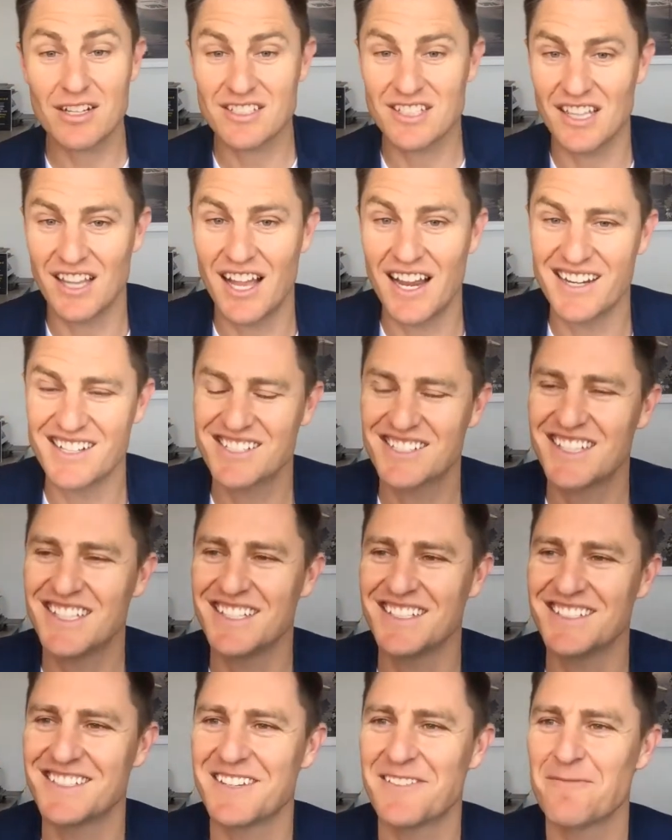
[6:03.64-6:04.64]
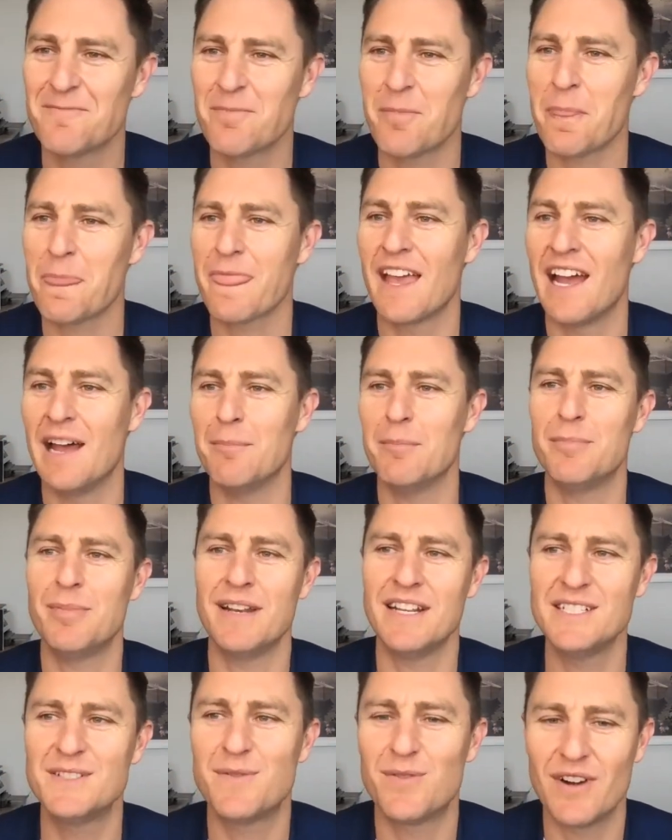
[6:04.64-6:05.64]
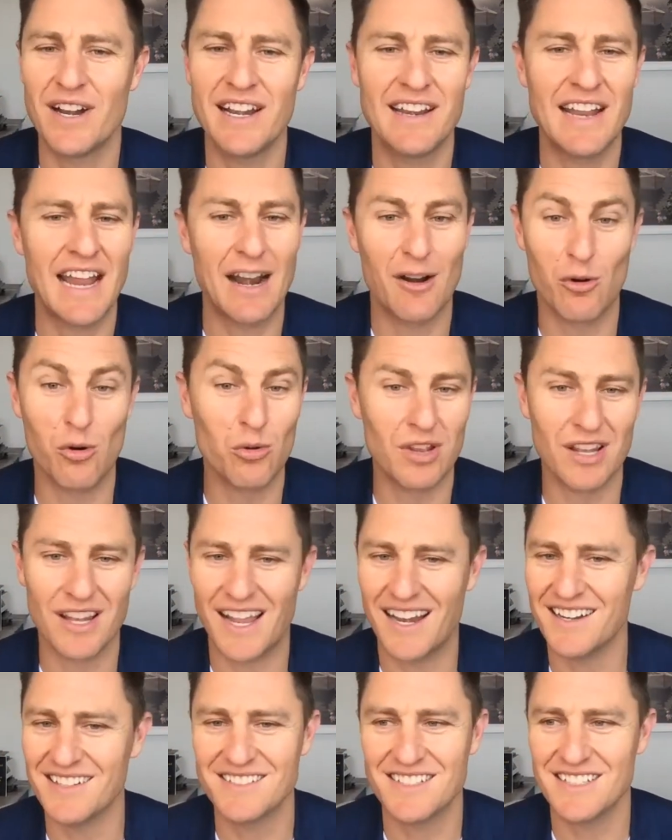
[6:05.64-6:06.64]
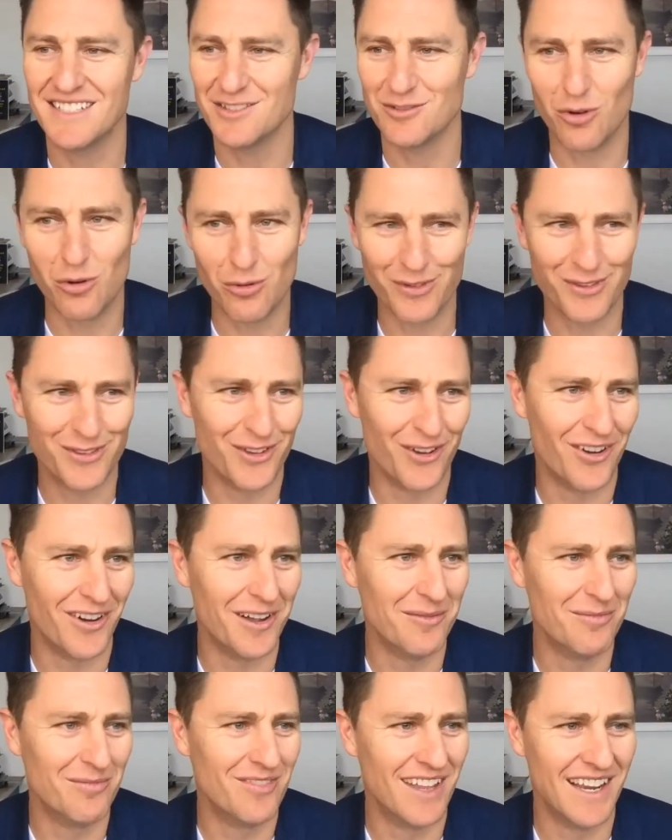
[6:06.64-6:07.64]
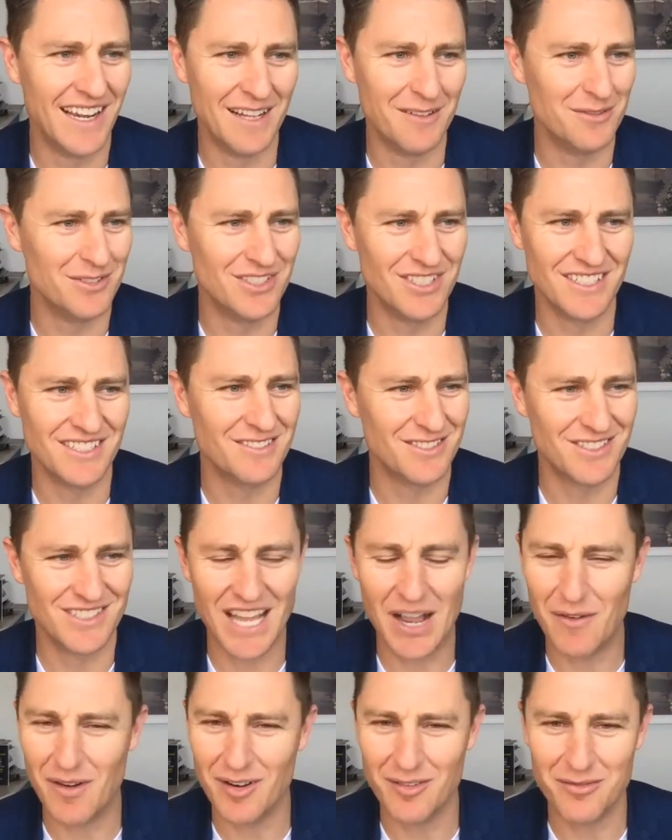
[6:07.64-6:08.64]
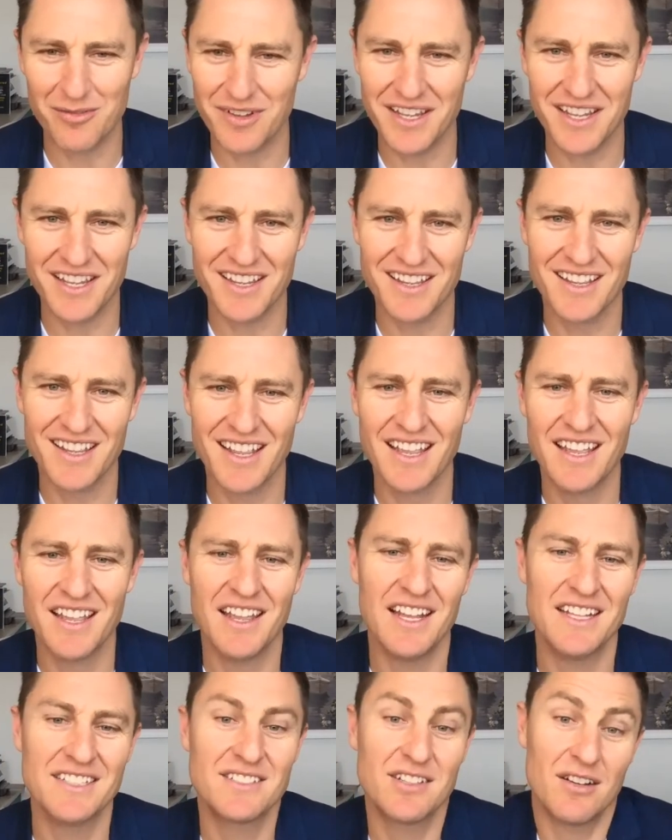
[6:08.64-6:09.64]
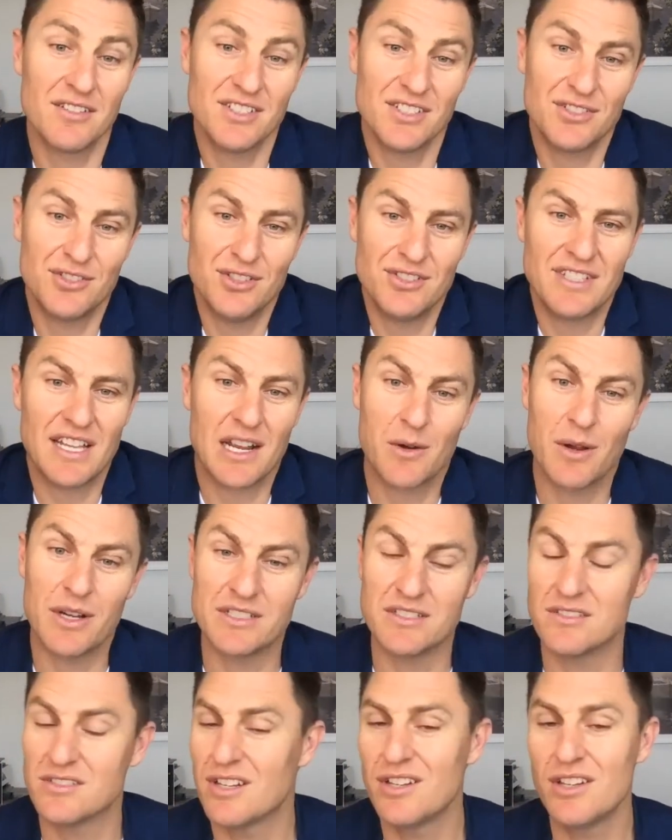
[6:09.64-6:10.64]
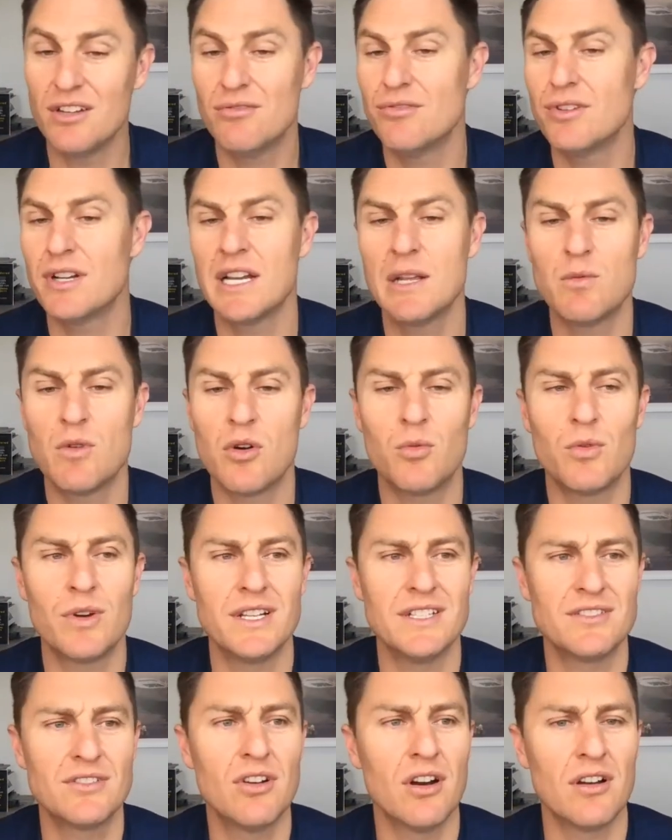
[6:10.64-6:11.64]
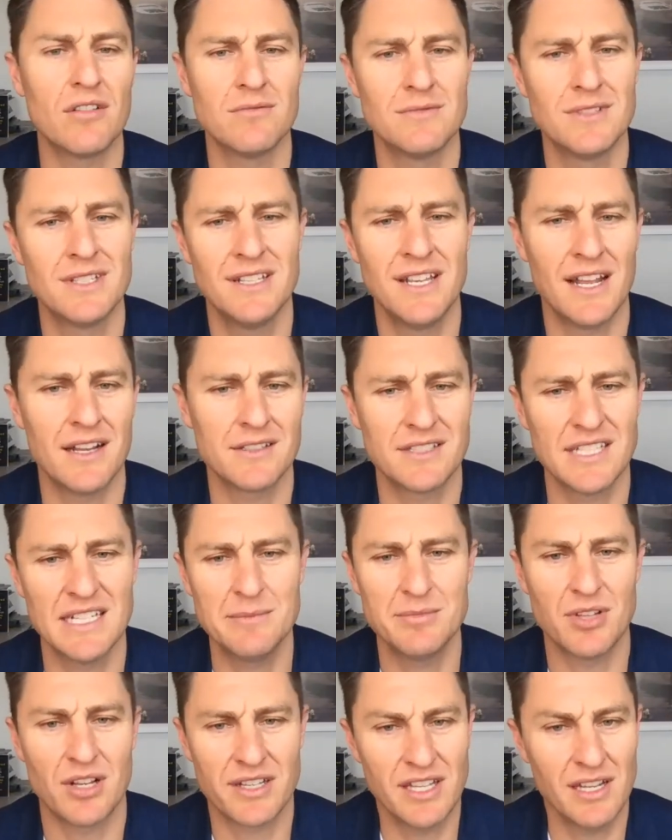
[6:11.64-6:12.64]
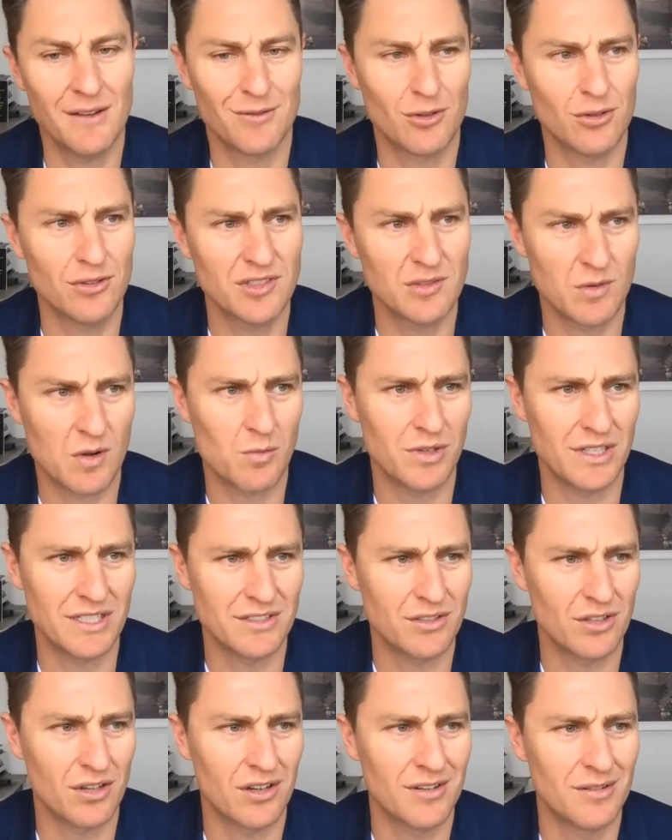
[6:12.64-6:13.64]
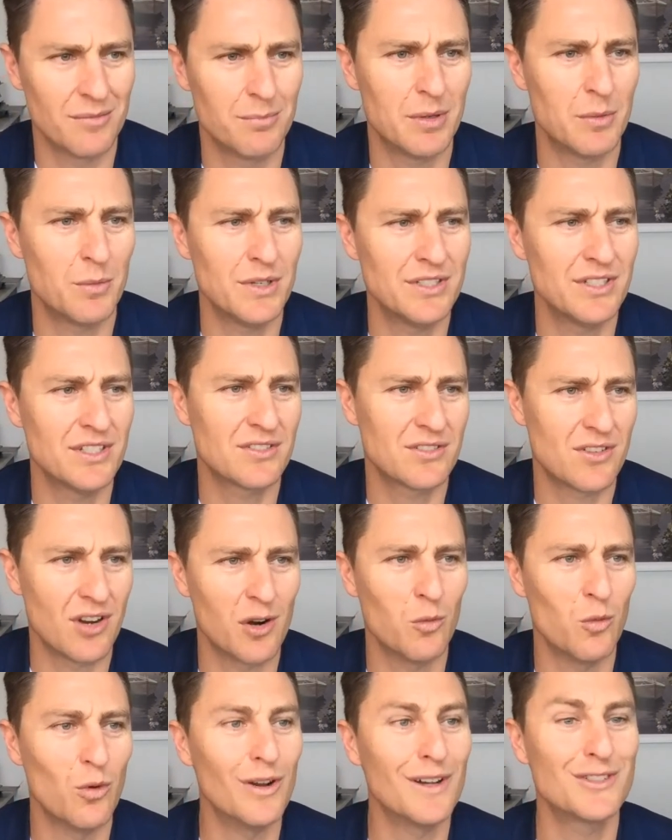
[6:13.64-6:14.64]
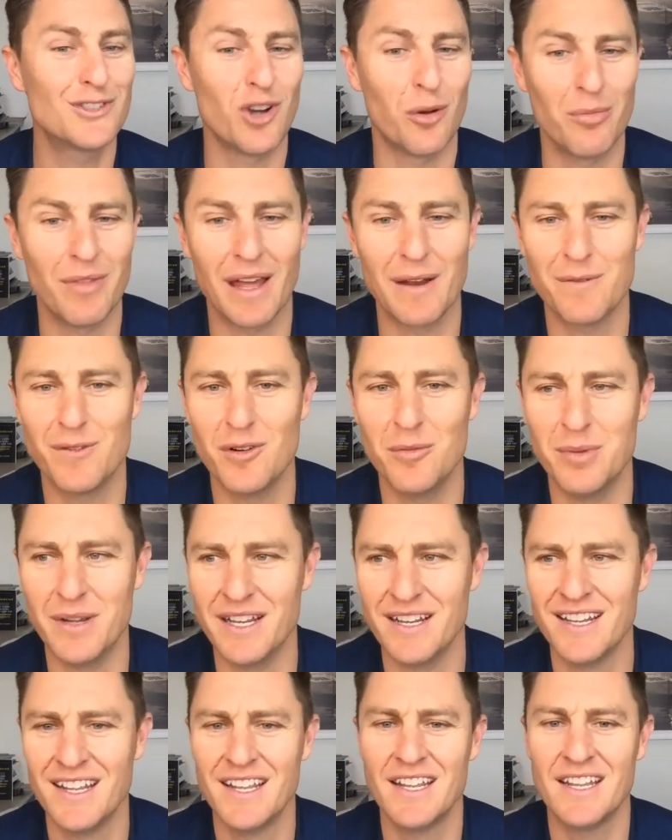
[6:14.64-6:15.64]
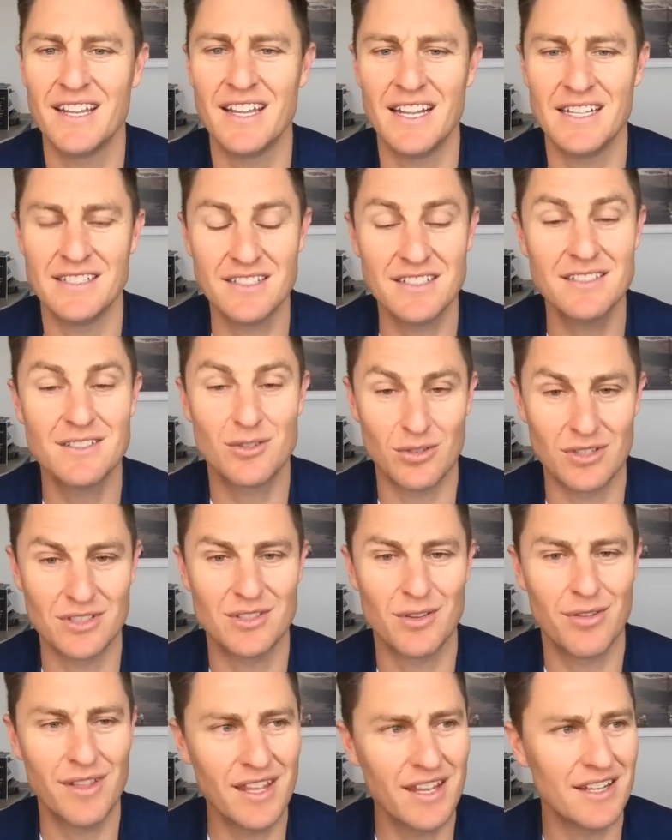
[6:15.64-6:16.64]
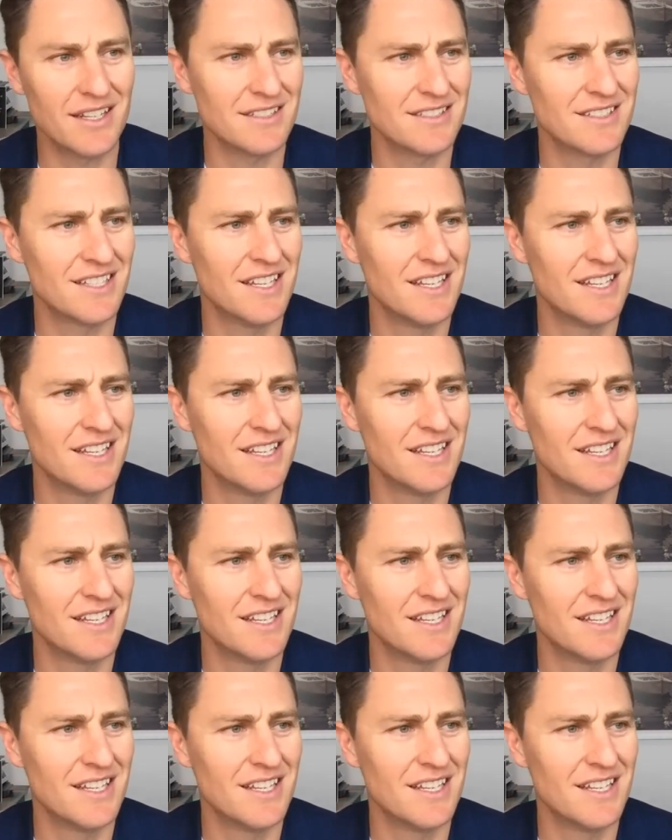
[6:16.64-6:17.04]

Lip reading: the latest things. But his friend had all the latest things all the time, and it was just so unfair. And so I just used that question. So do you really want what he's got? Now, it seems like, yeah, of course I want what he's got, but we just kind of workshop that for a bit. Is it as good as you think it is?